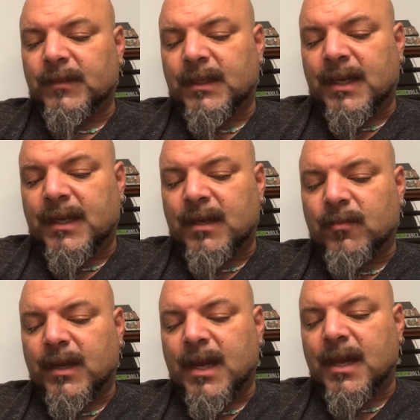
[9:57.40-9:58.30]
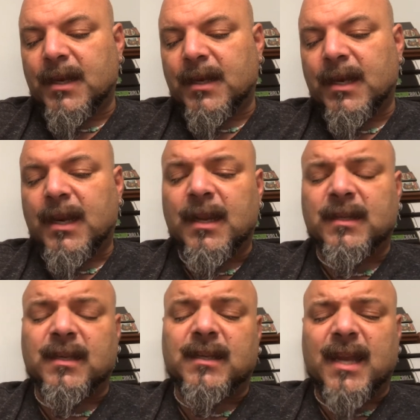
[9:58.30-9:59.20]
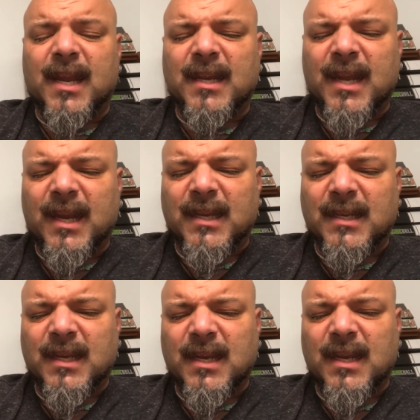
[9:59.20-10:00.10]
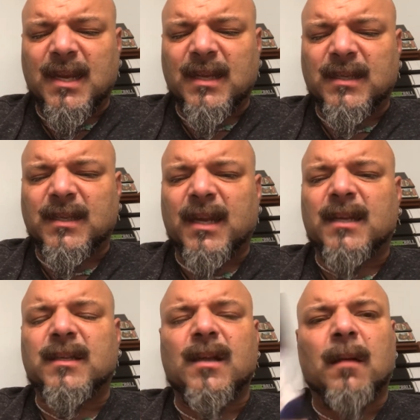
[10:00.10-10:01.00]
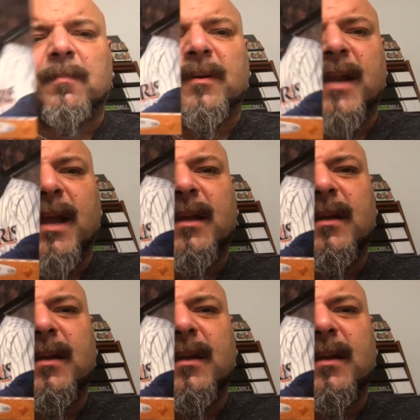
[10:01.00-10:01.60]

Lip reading: And then we got this is a 96 Upper Deck.